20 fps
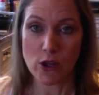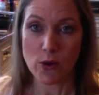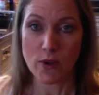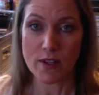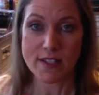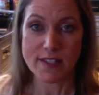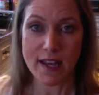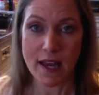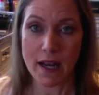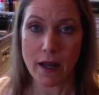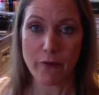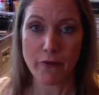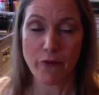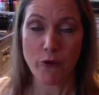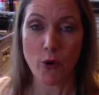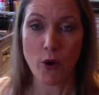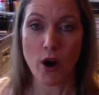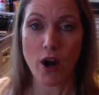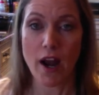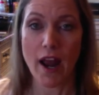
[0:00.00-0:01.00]
You can sign up
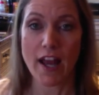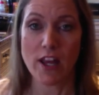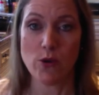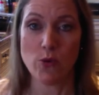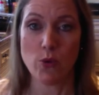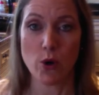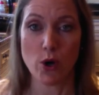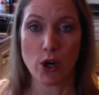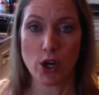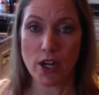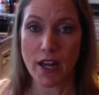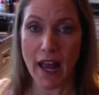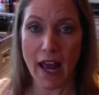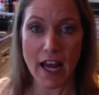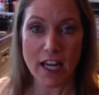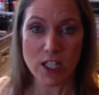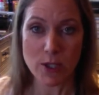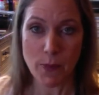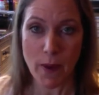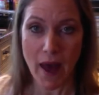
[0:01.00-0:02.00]
for and you earn
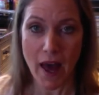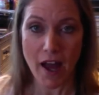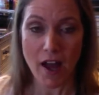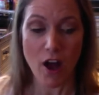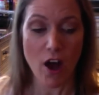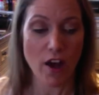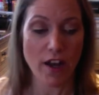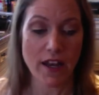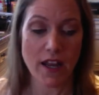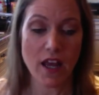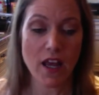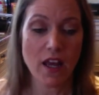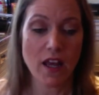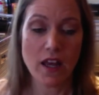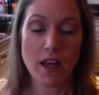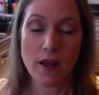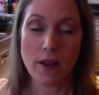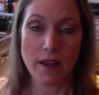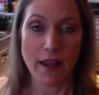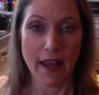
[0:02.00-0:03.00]
cash back on
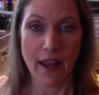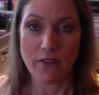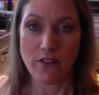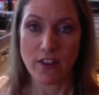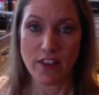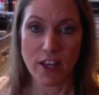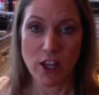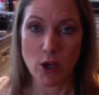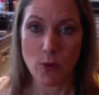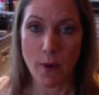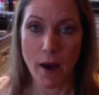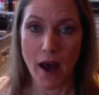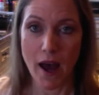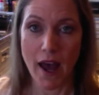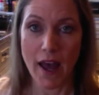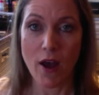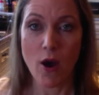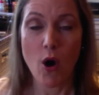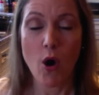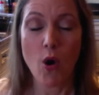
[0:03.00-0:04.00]
like everything you
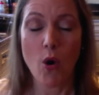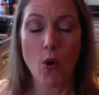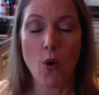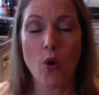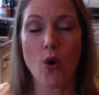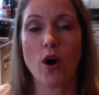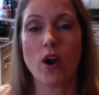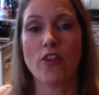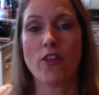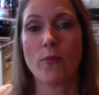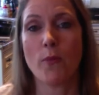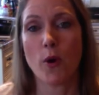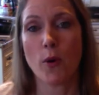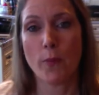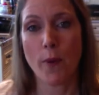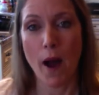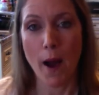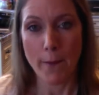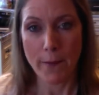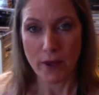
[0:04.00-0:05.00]
buy. Or the
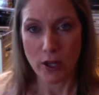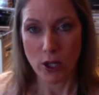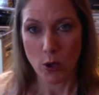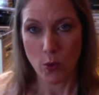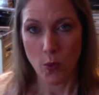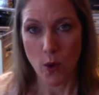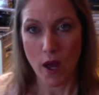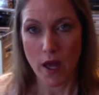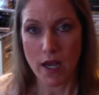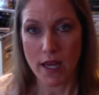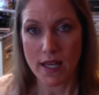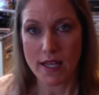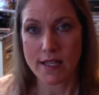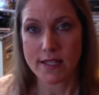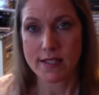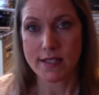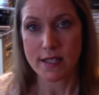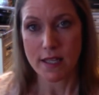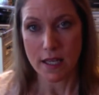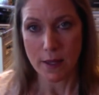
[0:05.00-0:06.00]
more popular one
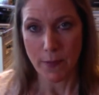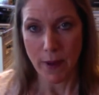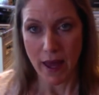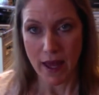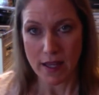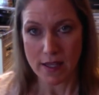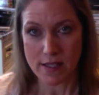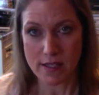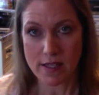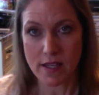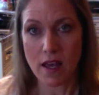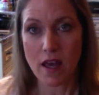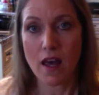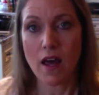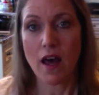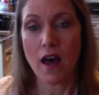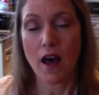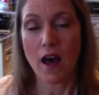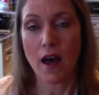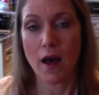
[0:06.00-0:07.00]
is Ebates.
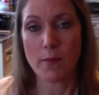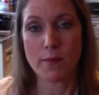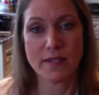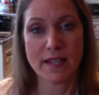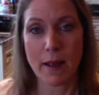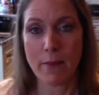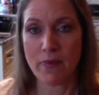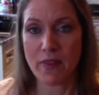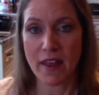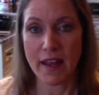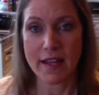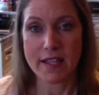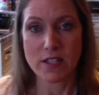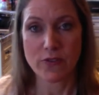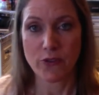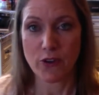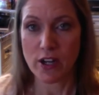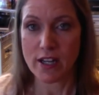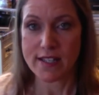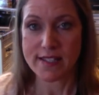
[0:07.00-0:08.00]
Um, same thing, it's
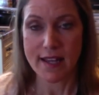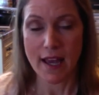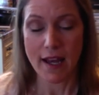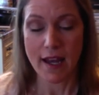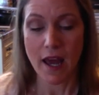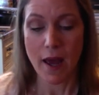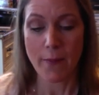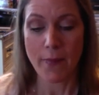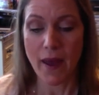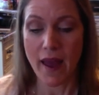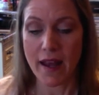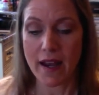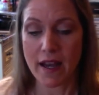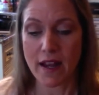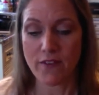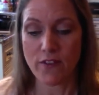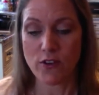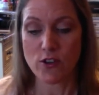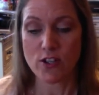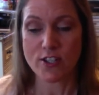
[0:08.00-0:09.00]
free to sign up. And
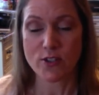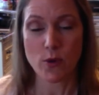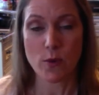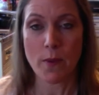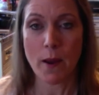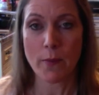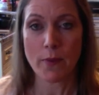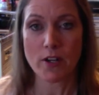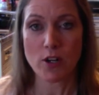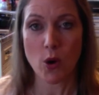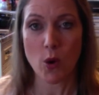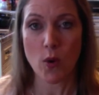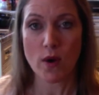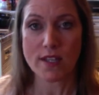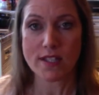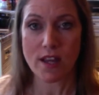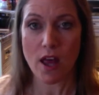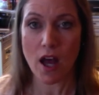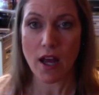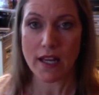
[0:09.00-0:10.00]
if you just remember to
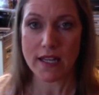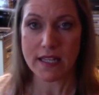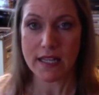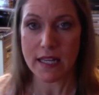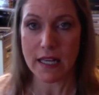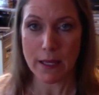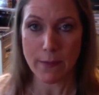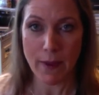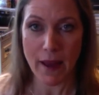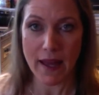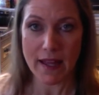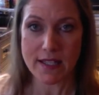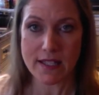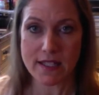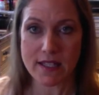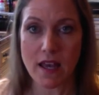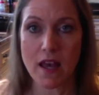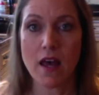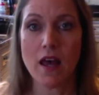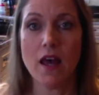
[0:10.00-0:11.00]
always log into
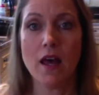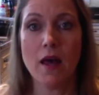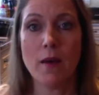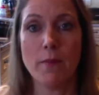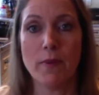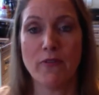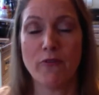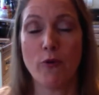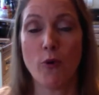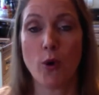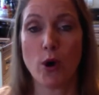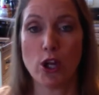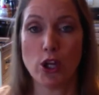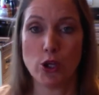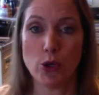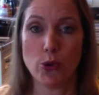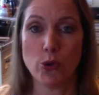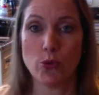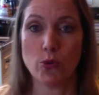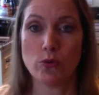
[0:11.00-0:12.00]
Ebates before
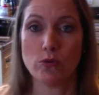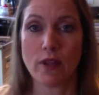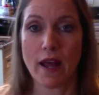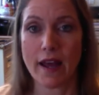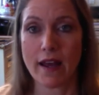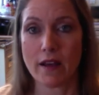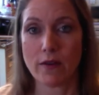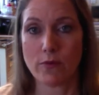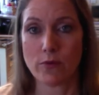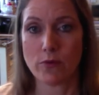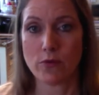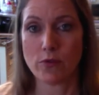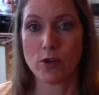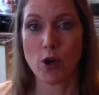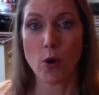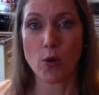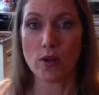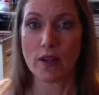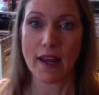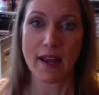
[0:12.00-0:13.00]
you like
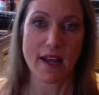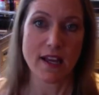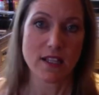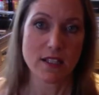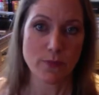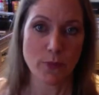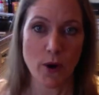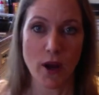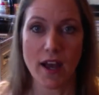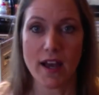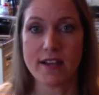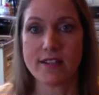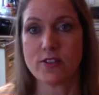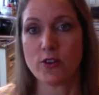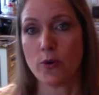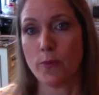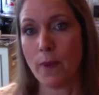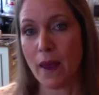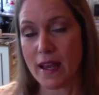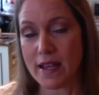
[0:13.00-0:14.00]
go to like Express
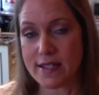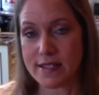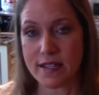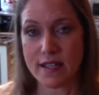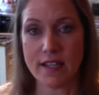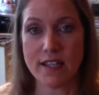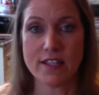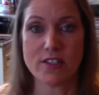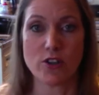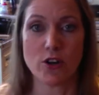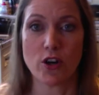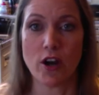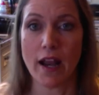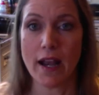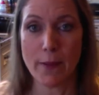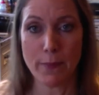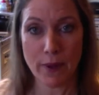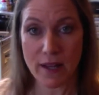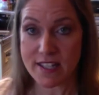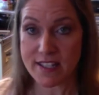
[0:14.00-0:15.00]
or Macy's or
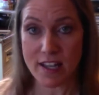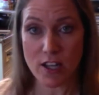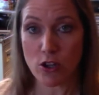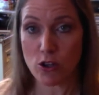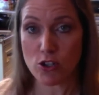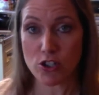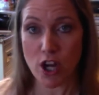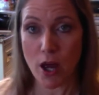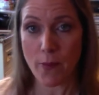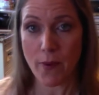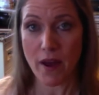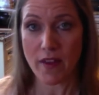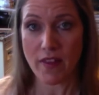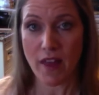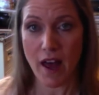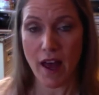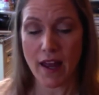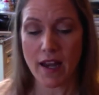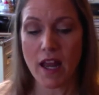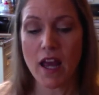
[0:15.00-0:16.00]
any place that you'll shop
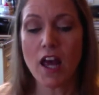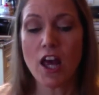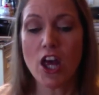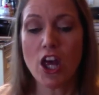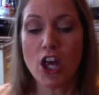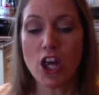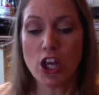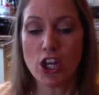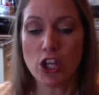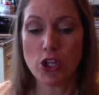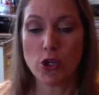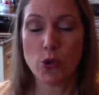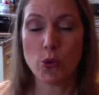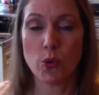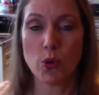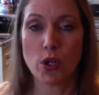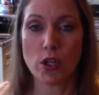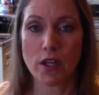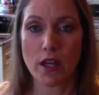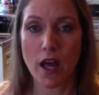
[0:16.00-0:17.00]
online, you
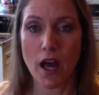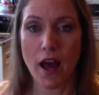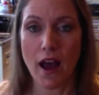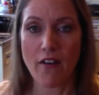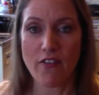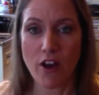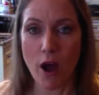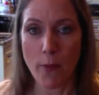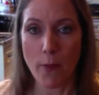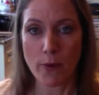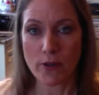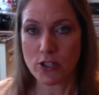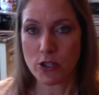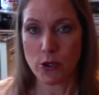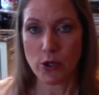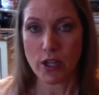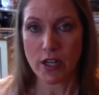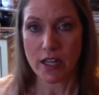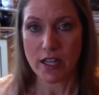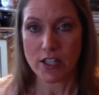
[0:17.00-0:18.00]
will have the
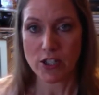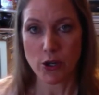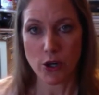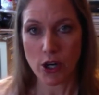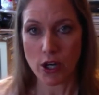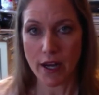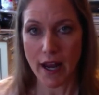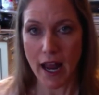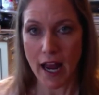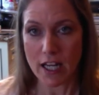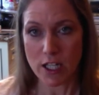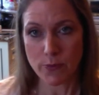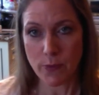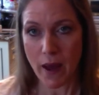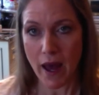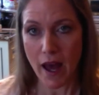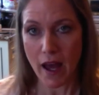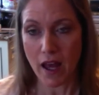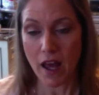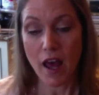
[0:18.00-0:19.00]
opportunity to earn cash
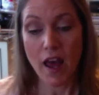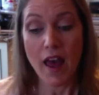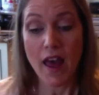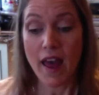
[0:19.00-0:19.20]
back.